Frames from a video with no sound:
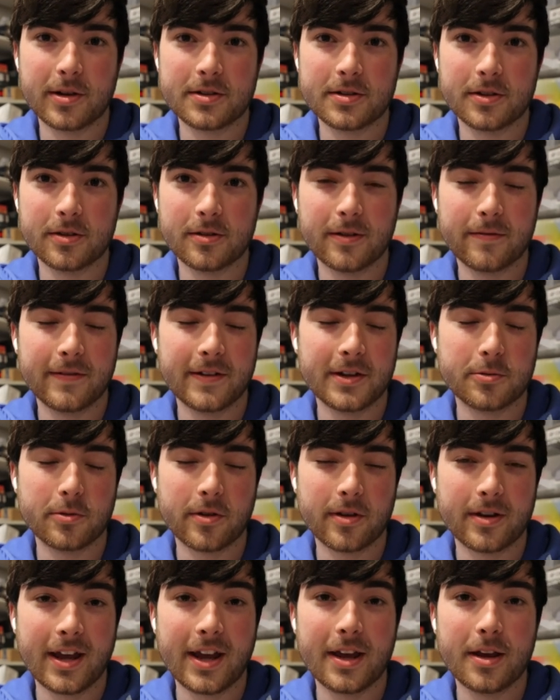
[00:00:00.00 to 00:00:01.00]
so I finished
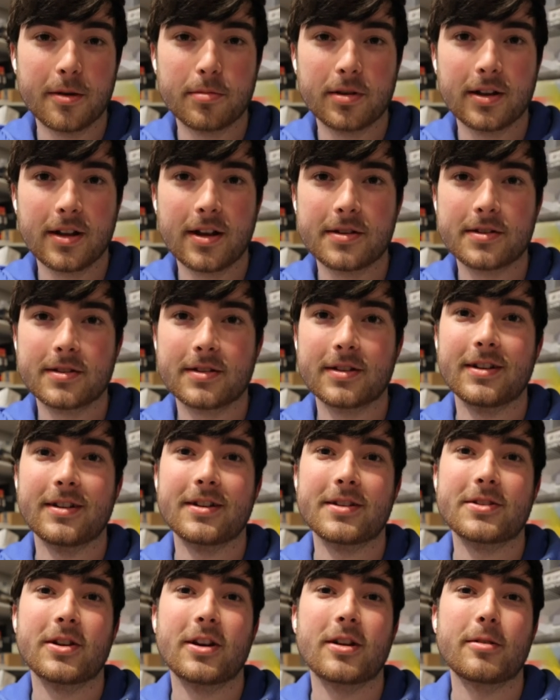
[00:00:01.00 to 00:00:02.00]
with an A plus in
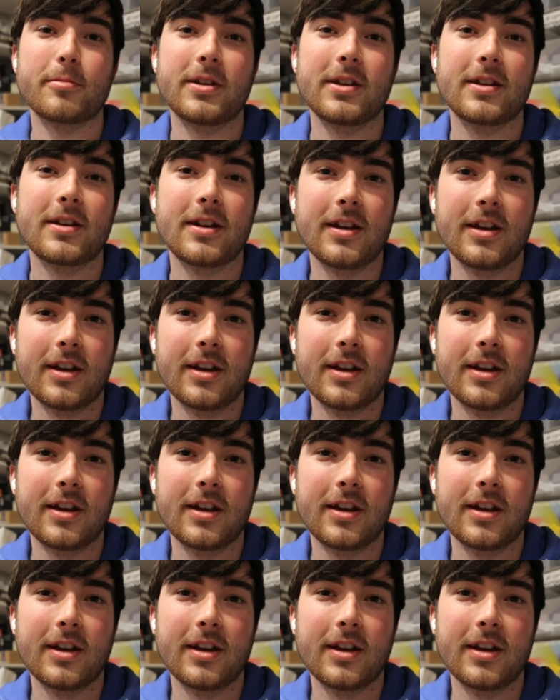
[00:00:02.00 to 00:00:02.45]
astronomy,